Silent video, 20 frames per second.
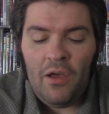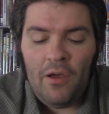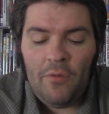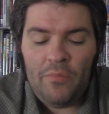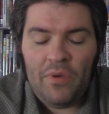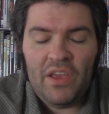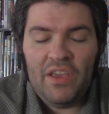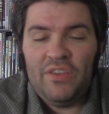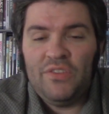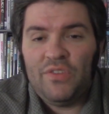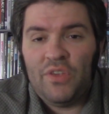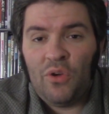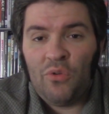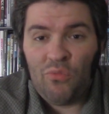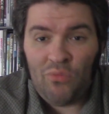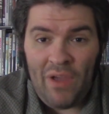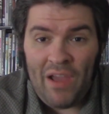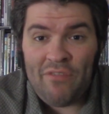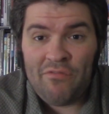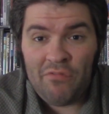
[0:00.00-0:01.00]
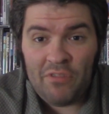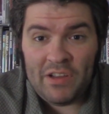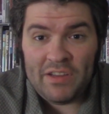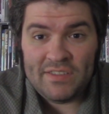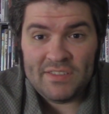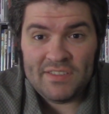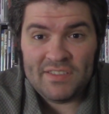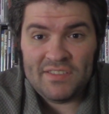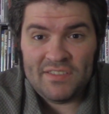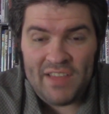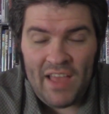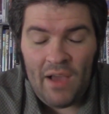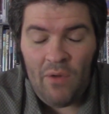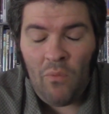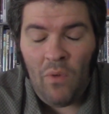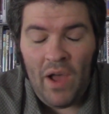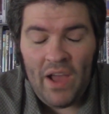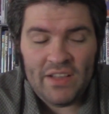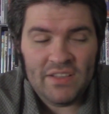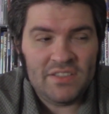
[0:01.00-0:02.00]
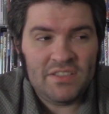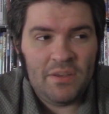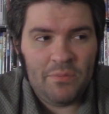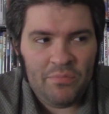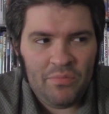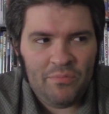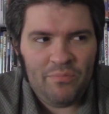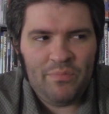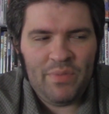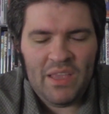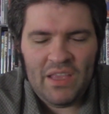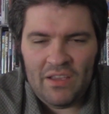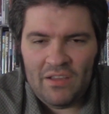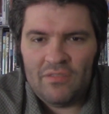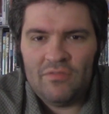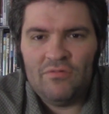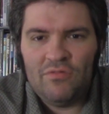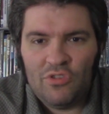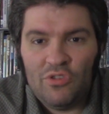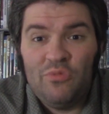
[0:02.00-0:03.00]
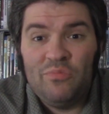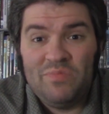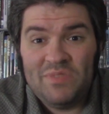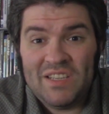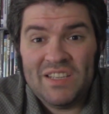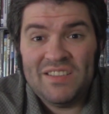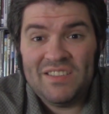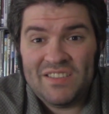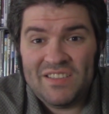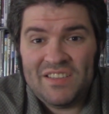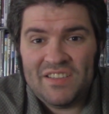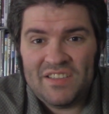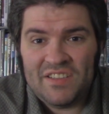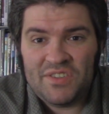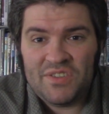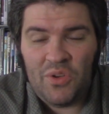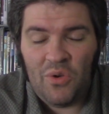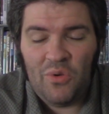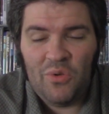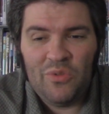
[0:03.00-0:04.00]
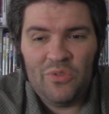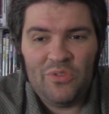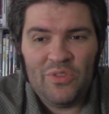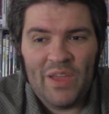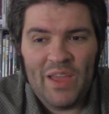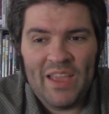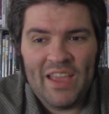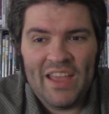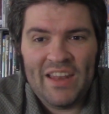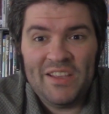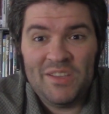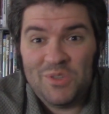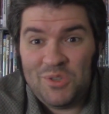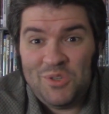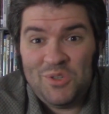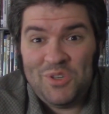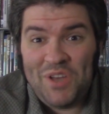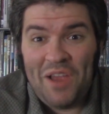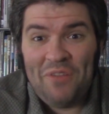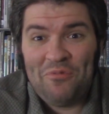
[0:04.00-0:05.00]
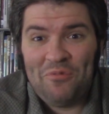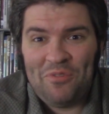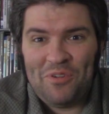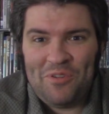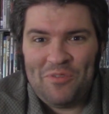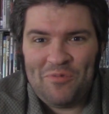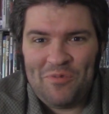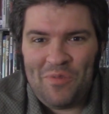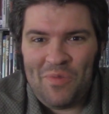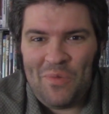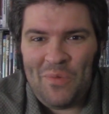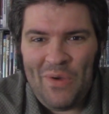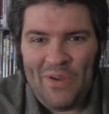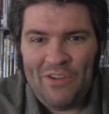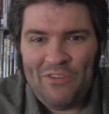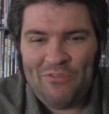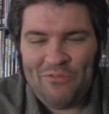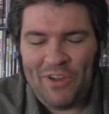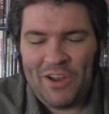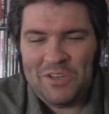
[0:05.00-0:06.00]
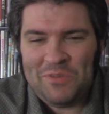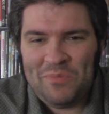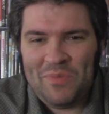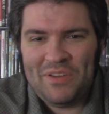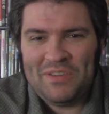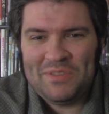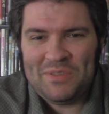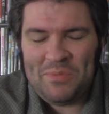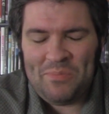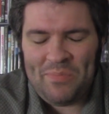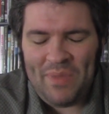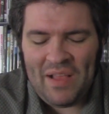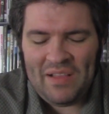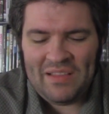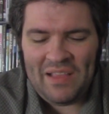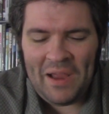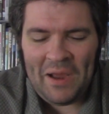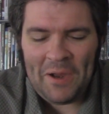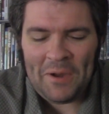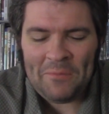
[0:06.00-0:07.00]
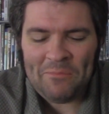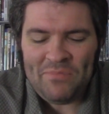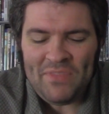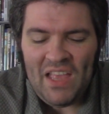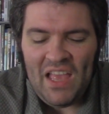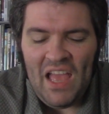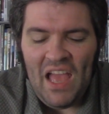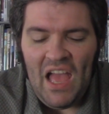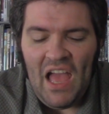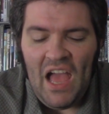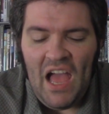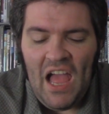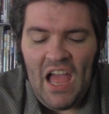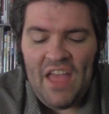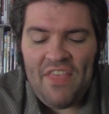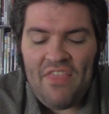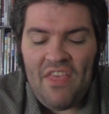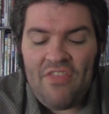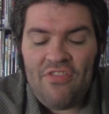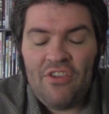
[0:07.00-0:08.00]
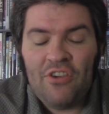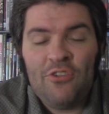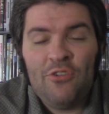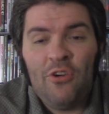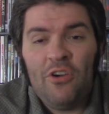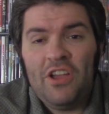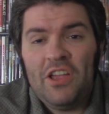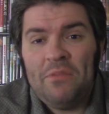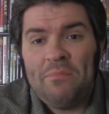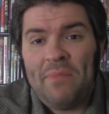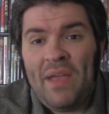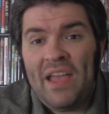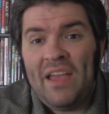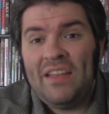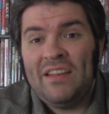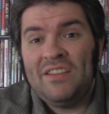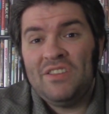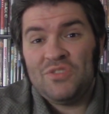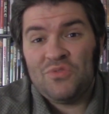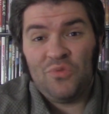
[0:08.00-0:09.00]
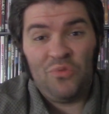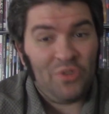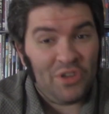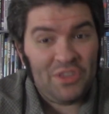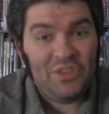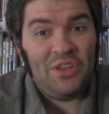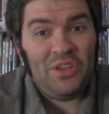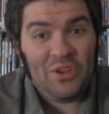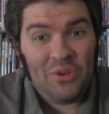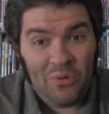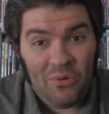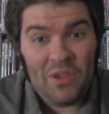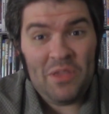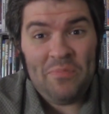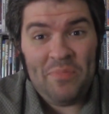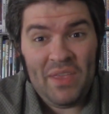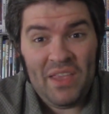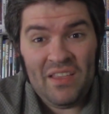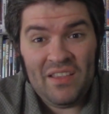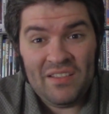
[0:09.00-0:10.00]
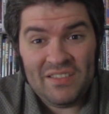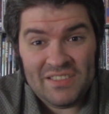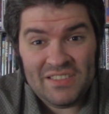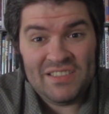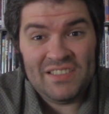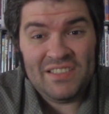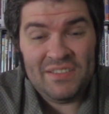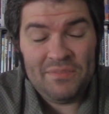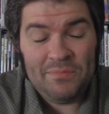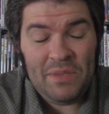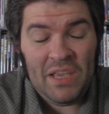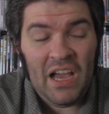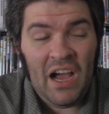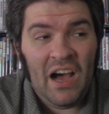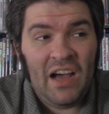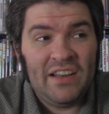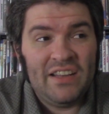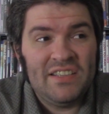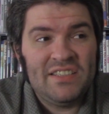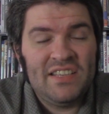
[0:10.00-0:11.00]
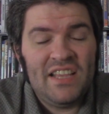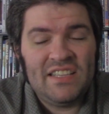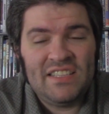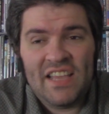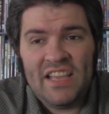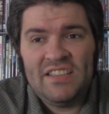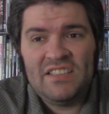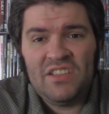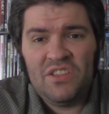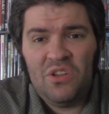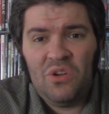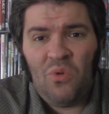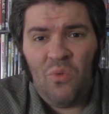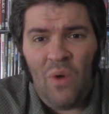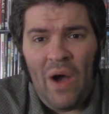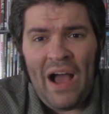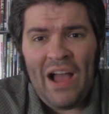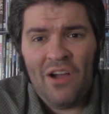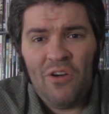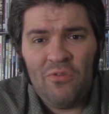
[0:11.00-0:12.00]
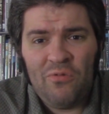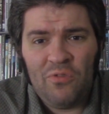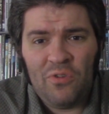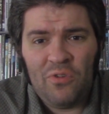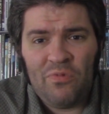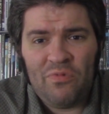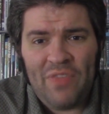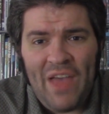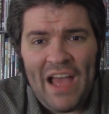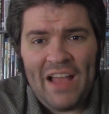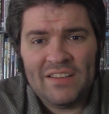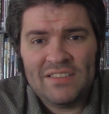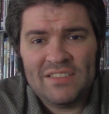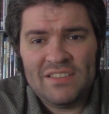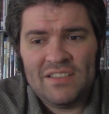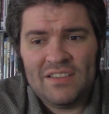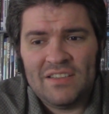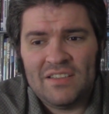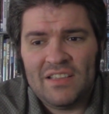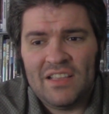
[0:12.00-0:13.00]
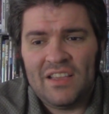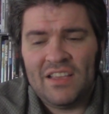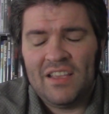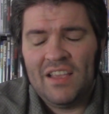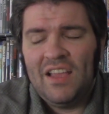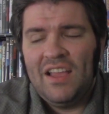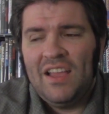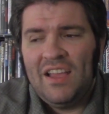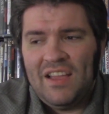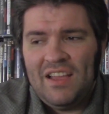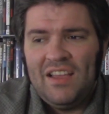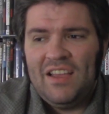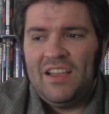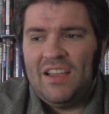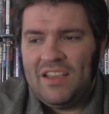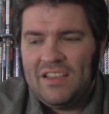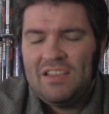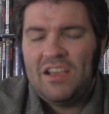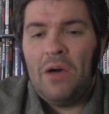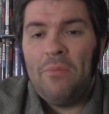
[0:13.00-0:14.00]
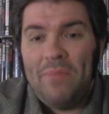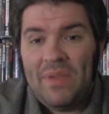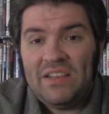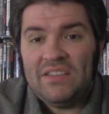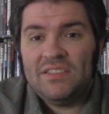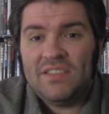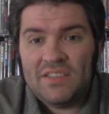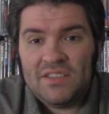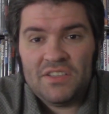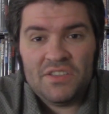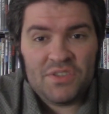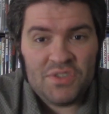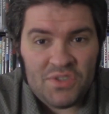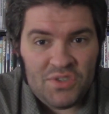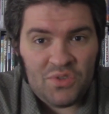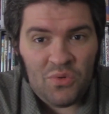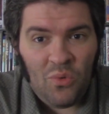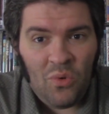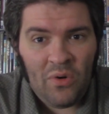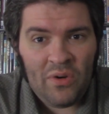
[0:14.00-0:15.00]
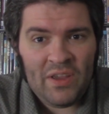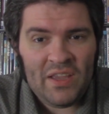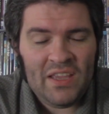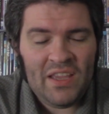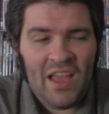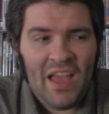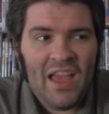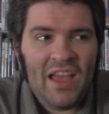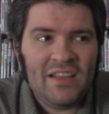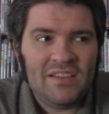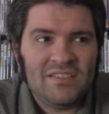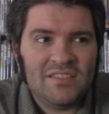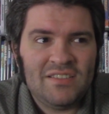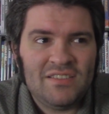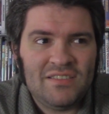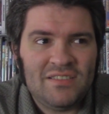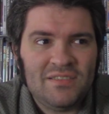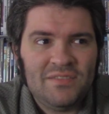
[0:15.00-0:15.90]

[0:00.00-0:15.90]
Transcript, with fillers: plays a reverend that winds up being looped into this whole thing, and it's Geoffrey from the Fresh Prince of Bel Air. And then the crooked man is really creepy, to be honest. It takes a little while for that to like come into the story, and